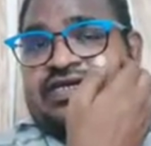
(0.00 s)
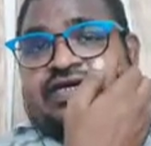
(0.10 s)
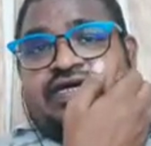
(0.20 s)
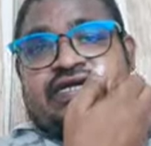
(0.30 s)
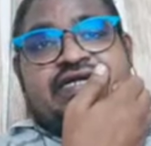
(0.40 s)

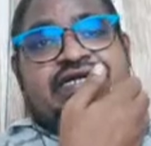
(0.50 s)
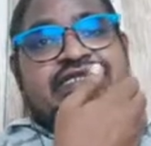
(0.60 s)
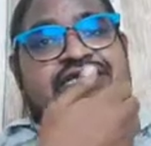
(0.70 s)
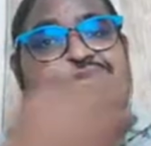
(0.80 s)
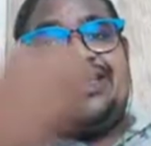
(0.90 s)
and
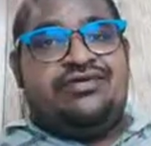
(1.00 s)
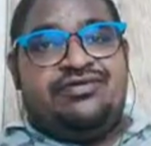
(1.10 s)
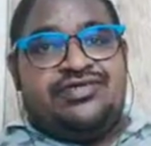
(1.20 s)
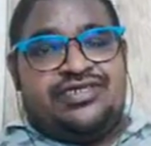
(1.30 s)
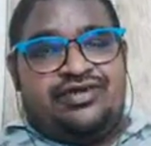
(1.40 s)
the
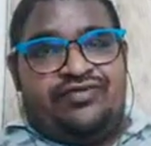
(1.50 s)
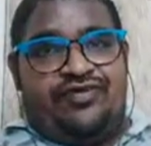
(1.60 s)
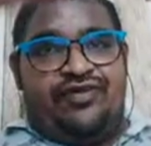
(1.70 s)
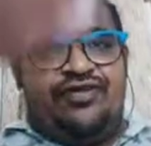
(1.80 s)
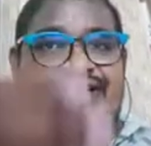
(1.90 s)
conclusion of
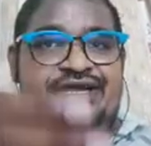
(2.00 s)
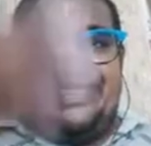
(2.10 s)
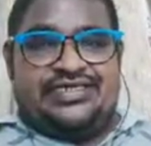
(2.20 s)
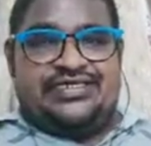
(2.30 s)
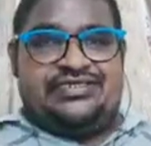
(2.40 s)
all
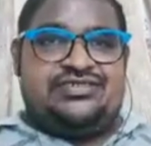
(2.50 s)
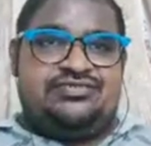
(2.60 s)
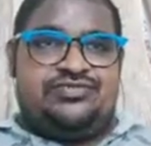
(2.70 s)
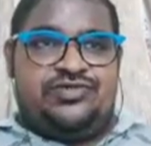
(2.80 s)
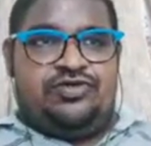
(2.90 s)
inductance.
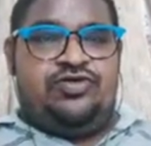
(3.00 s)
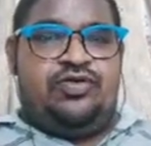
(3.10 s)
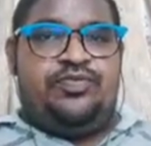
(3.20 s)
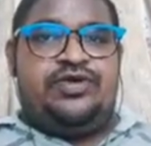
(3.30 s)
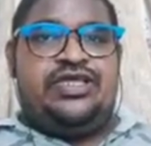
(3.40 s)
Well,
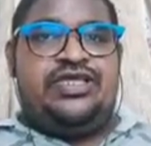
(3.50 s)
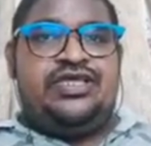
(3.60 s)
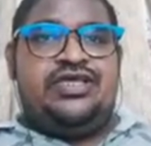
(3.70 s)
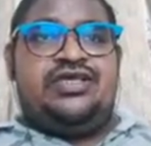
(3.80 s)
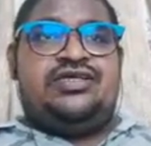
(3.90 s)
hopefully,
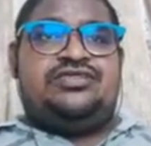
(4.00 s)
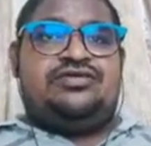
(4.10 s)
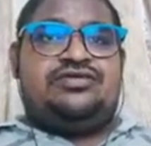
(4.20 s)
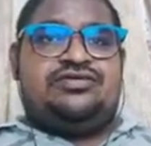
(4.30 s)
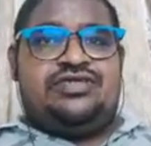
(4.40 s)

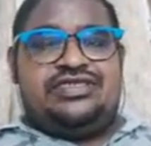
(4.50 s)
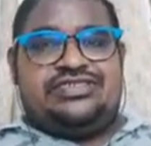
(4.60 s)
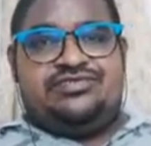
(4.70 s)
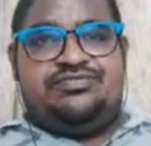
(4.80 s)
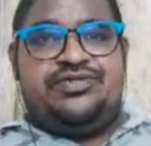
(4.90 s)
so
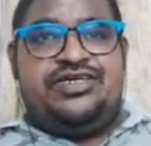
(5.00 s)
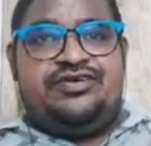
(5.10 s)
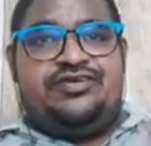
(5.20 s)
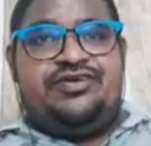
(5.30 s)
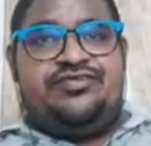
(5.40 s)
next with
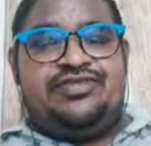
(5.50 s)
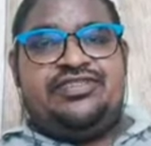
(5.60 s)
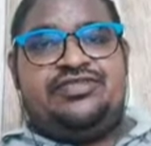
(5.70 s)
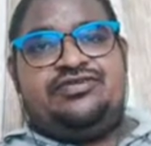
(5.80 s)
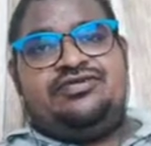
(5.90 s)

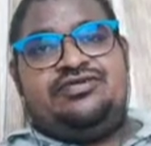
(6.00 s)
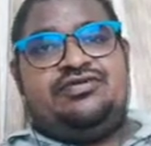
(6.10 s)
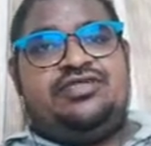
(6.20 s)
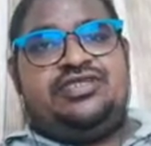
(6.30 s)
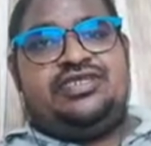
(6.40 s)
the
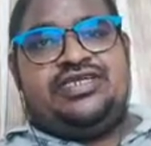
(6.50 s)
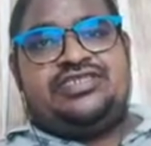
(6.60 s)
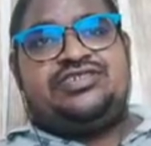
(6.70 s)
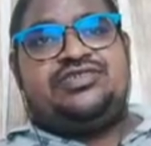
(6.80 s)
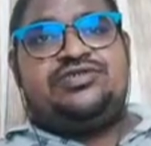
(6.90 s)

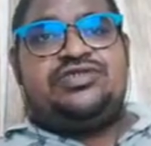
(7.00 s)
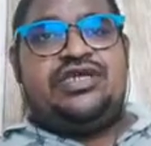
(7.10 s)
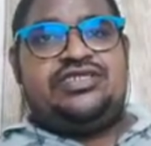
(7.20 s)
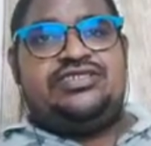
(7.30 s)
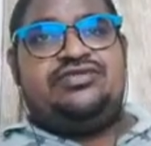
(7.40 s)
next two
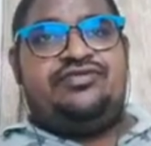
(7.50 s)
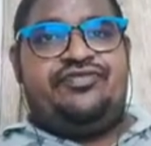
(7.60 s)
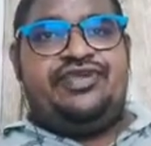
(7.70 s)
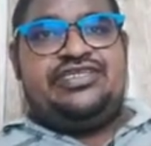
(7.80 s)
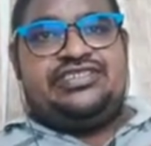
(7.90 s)
classes we'll
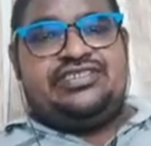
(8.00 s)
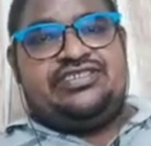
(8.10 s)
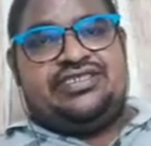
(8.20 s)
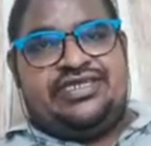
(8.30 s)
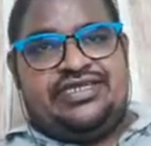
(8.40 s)
finish this
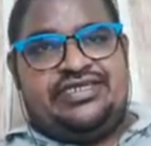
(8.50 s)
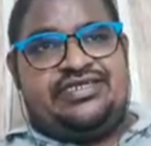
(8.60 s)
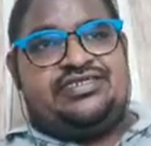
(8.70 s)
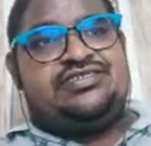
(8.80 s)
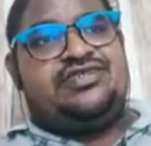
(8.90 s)

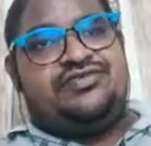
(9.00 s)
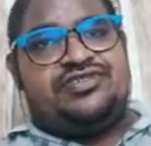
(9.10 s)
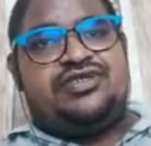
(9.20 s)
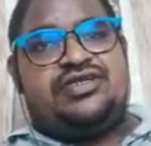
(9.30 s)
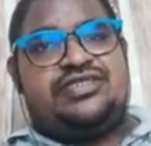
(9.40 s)
inductance, then we'll
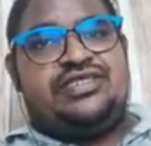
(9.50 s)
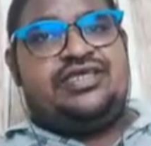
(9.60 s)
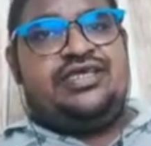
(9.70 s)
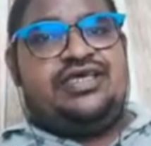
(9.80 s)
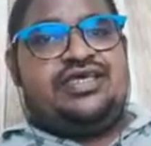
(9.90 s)
start the
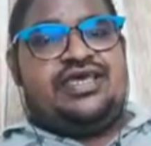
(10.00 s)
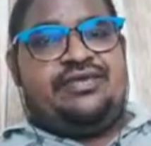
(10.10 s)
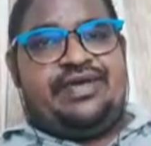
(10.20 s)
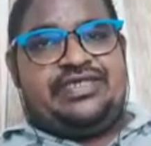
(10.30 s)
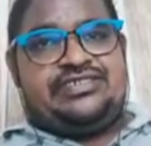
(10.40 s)

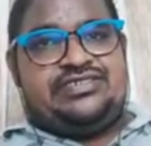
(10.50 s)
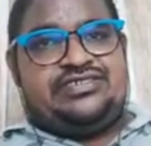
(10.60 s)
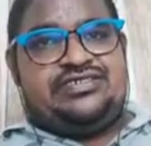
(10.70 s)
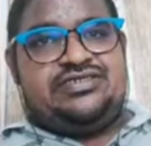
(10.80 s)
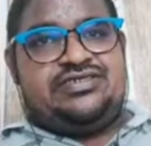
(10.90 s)
capacitance.